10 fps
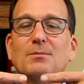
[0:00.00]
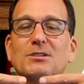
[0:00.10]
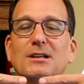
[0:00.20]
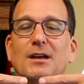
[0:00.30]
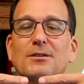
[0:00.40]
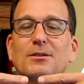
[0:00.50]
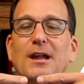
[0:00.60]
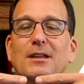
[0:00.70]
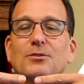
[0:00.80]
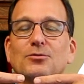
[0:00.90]
come
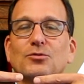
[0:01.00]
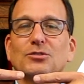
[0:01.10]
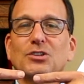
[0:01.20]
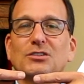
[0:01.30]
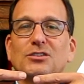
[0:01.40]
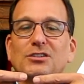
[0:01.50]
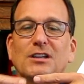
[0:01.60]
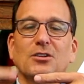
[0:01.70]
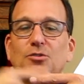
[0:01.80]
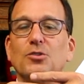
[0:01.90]
together and the judges
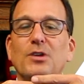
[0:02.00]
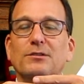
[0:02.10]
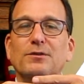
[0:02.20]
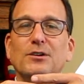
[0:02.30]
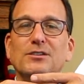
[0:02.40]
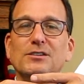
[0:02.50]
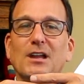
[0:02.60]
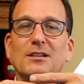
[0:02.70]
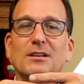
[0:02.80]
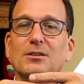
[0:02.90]
say, no, you hit first,
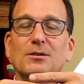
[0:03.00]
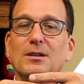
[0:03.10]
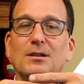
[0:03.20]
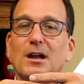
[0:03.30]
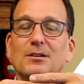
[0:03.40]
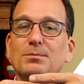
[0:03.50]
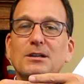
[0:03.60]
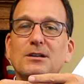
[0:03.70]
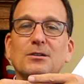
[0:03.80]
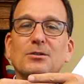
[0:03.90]
and then on
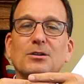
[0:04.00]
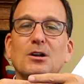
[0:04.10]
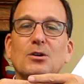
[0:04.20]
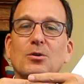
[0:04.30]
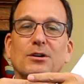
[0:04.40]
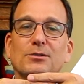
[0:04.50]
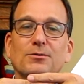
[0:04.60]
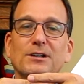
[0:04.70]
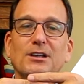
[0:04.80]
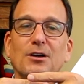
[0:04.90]
appeal or on a
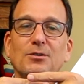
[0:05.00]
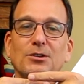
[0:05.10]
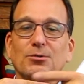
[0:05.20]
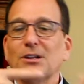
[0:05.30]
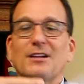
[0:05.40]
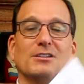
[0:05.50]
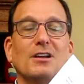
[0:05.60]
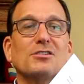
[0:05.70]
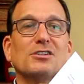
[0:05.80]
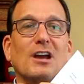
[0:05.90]
video, you realize
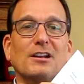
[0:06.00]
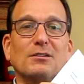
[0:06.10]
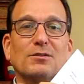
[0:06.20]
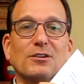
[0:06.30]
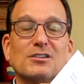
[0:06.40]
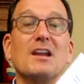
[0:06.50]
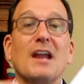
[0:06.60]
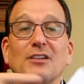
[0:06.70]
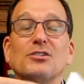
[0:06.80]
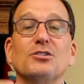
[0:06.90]
the other side hit first,
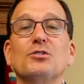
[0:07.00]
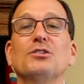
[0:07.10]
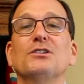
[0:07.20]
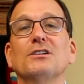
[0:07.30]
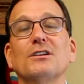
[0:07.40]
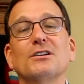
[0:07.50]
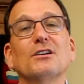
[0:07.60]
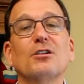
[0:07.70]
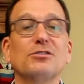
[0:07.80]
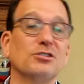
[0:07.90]
and so you could, in a
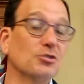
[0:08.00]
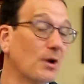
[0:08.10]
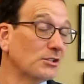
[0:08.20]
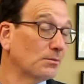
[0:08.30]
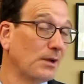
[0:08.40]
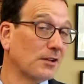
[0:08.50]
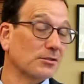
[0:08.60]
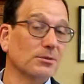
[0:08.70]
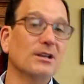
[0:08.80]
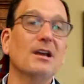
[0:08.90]
close situation
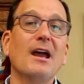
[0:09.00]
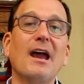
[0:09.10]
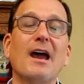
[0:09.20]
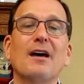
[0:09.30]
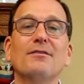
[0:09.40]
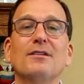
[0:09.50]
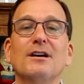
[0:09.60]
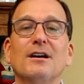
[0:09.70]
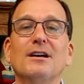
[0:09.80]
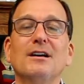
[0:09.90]
possibly, have
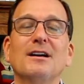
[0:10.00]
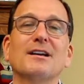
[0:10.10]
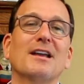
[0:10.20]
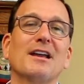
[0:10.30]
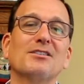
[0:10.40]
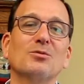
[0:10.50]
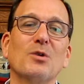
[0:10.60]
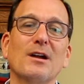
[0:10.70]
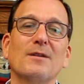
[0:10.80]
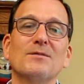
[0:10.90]
a case
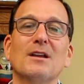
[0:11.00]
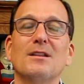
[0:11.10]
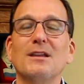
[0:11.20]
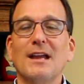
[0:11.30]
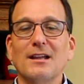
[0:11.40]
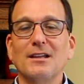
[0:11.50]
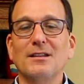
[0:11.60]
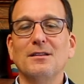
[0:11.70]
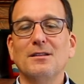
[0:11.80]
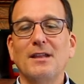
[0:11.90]
where the
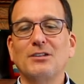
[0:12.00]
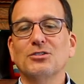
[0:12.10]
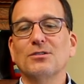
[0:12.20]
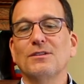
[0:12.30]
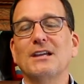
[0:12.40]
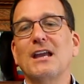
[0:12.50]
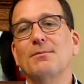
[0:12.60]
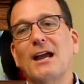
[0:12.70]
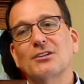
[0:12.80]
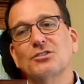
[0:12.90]
nature of the
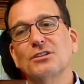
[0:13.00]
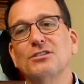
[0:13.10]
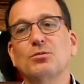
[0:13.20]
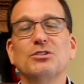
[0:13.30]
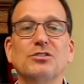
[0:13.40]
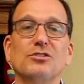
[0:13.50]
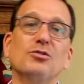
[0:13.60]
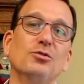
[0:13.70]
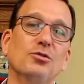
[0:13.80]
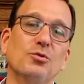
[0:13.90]
game actually switches
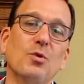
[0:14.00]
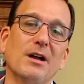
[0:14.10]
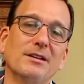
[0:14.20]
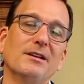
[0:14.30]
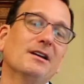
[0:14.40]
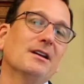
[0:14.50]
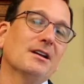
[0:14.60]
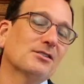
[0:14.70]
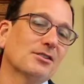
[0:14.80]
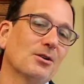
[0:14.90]
who won.
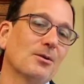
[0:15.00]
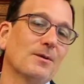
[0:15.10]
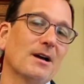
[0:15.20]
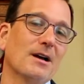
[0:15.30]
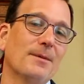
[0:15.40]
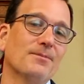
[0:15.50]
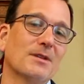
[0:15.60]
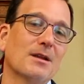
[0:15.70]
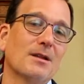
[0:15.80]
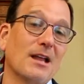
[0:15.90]
And so
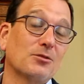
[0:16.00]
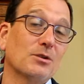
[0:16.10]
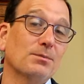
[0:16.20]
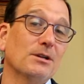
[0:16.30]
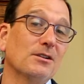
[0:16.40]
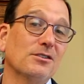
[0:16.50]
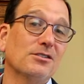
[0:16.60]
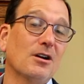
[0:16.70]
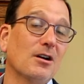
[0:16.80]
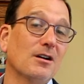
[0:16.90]
that's what
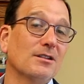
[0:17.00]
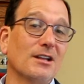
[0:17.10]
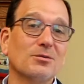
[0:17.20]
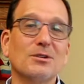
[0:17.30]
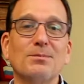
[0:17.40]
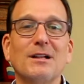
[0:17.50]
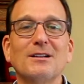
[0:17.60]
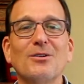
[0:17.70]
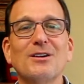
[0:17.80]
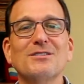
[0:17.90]
appeals are, and that's what
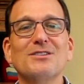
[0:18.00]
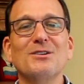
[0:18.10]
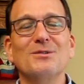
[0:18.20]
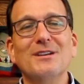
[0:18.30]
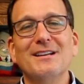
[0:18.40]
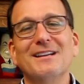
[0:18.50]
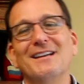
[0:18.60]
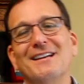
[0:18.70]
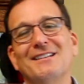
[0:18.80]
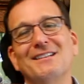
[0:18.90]
appellate lawyers do.
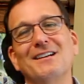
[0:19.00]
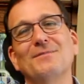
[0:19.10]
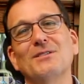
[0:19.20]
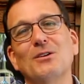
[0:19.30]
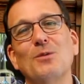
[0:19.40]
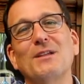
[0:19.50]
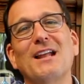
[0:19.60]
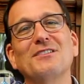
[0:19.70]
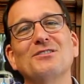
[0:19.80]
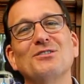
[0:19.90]
And hope
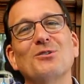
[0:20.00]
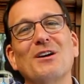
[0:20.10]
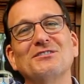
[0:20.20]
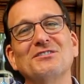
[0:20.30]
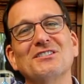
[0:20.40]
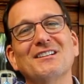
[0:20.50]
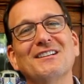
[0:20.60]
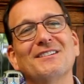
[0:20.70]
that answers your questions.